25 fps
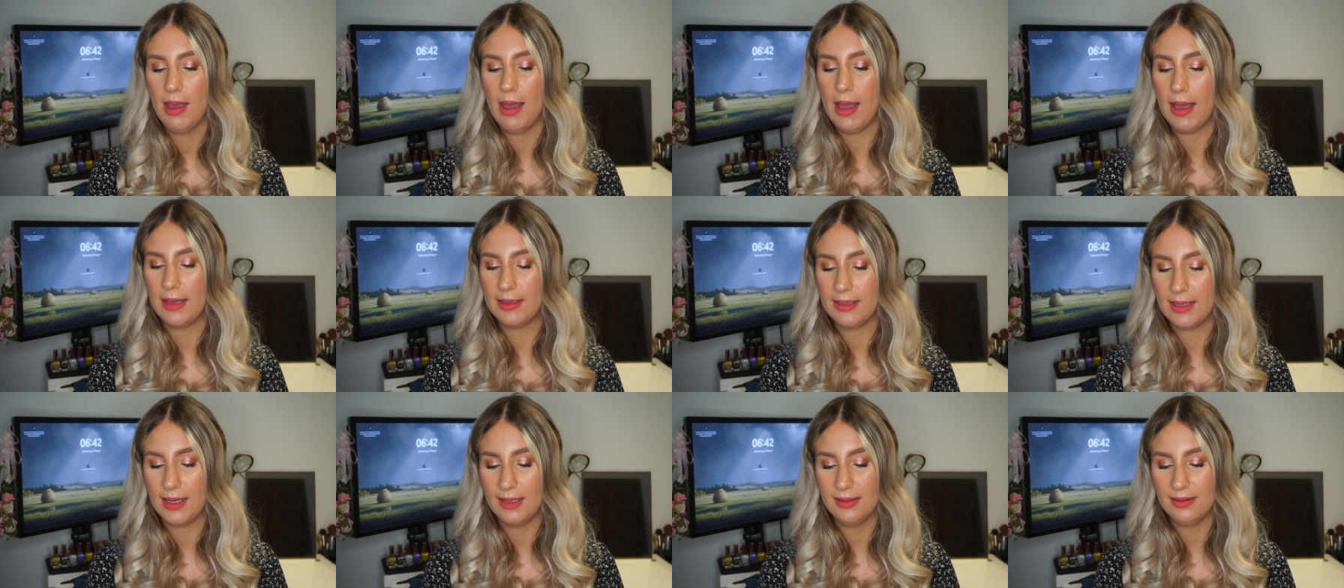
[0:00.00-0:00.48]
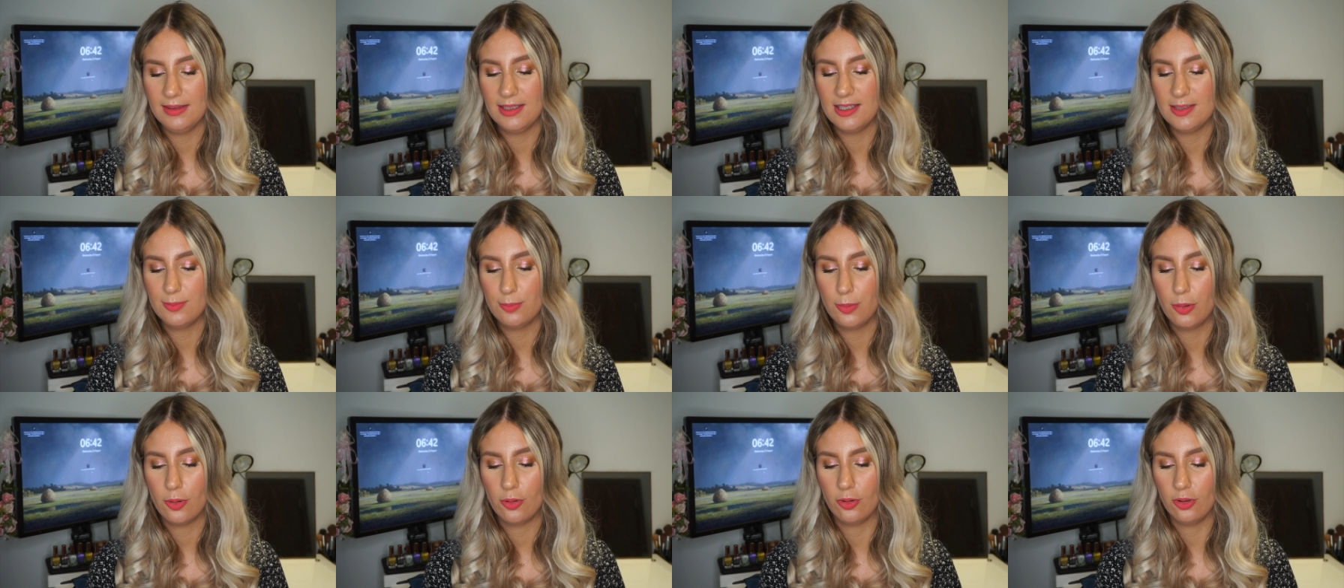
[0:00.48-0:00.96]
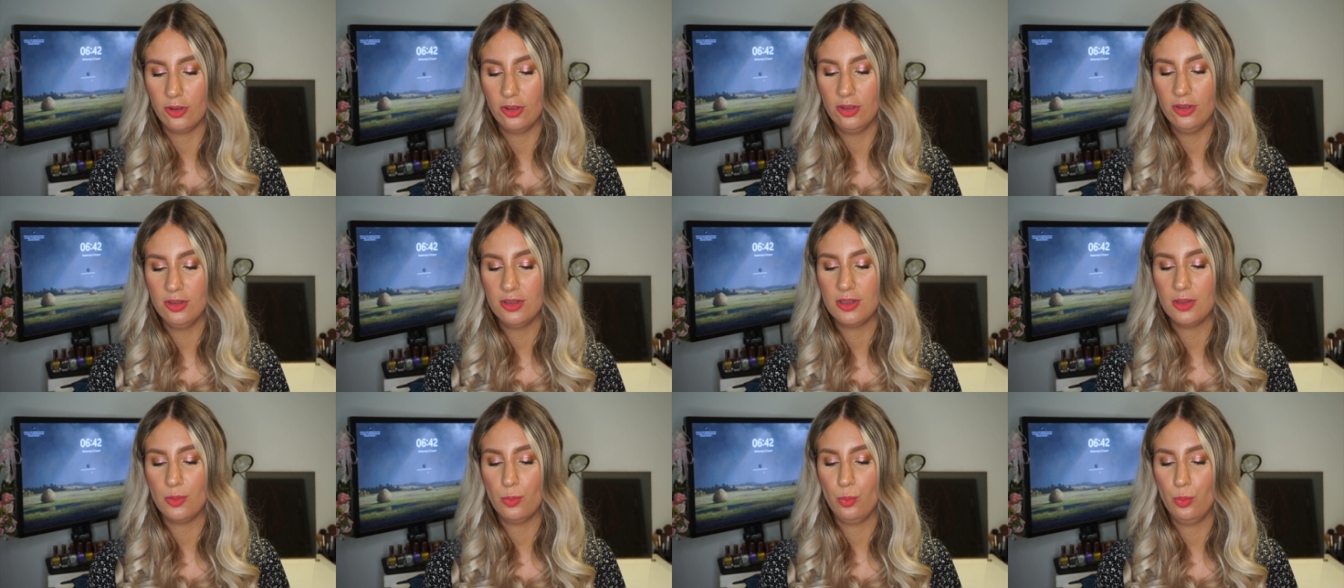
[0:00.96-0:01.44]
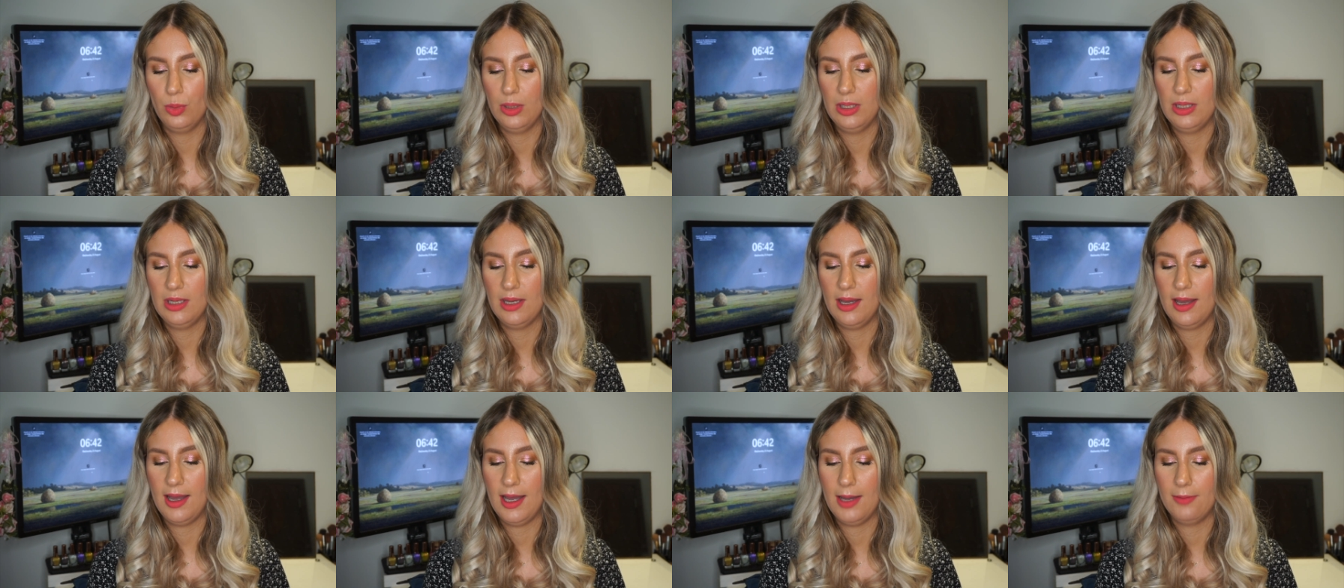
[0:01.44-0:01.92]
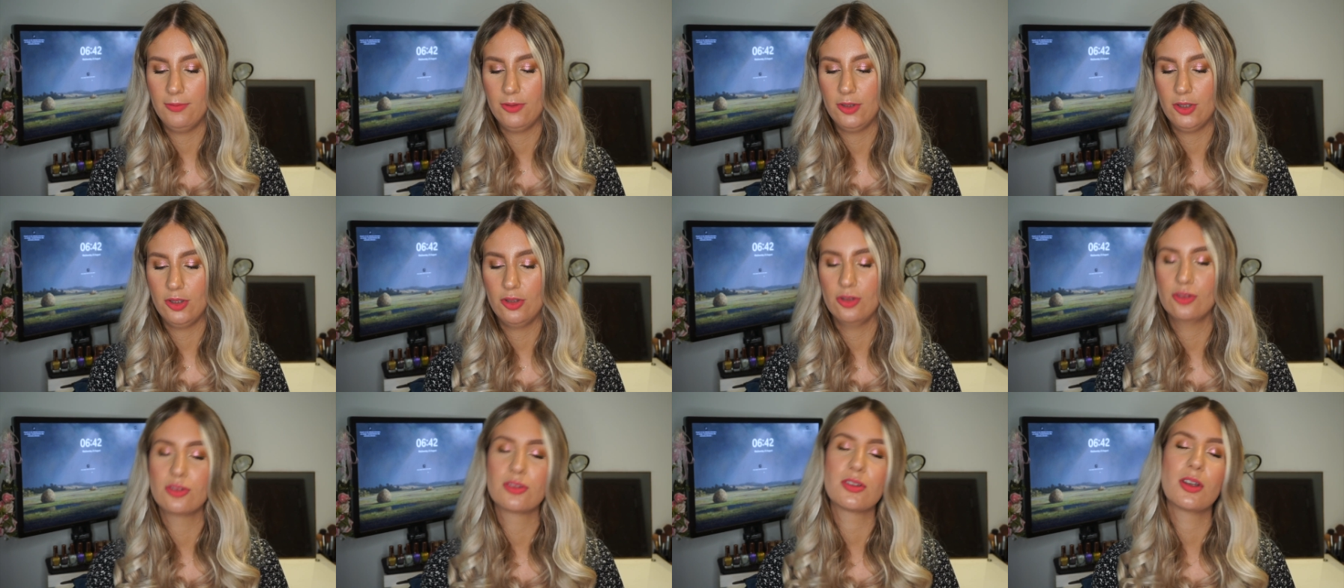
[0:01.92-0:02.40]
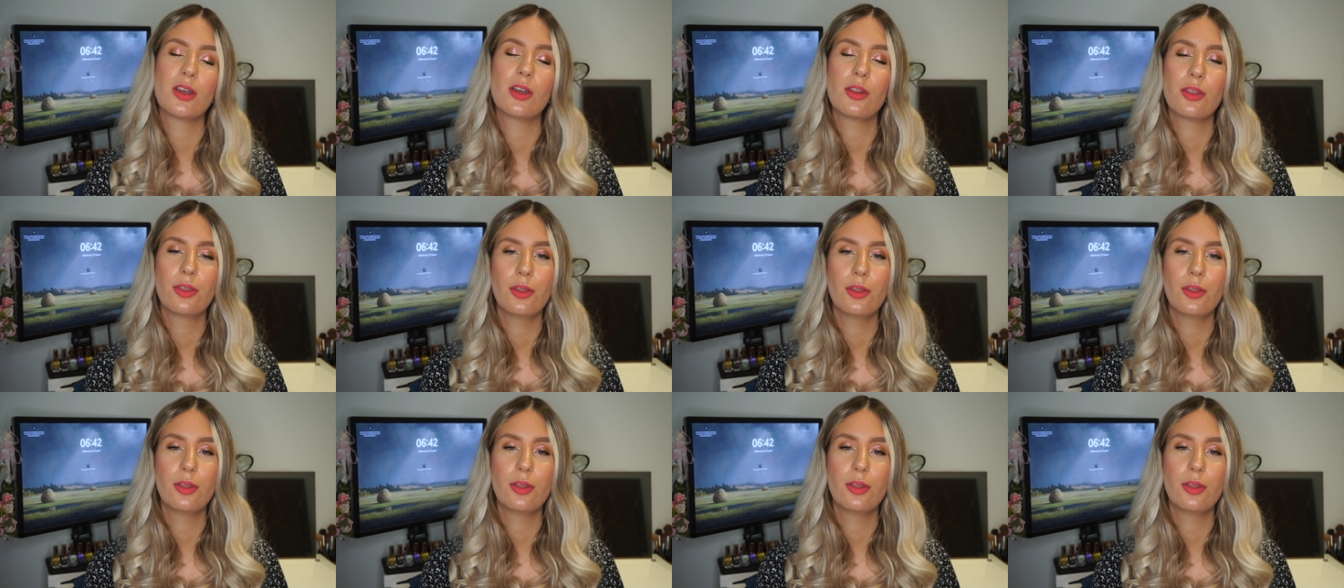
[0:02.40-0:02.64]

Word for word: And at this point, we have used